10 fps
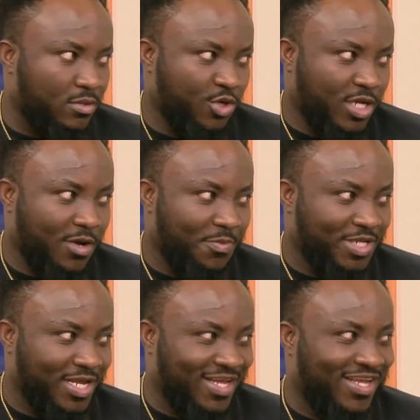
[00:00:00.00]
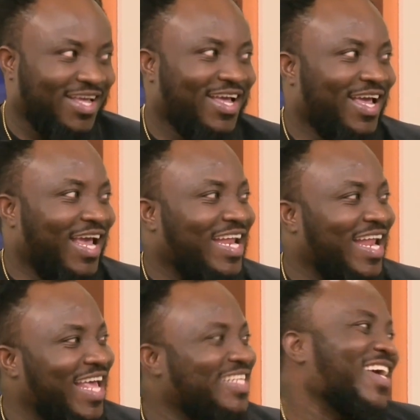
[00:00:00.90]
get what I'm saying? And
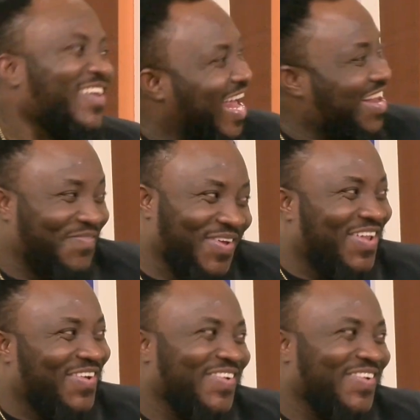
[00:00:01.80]
then I feel you.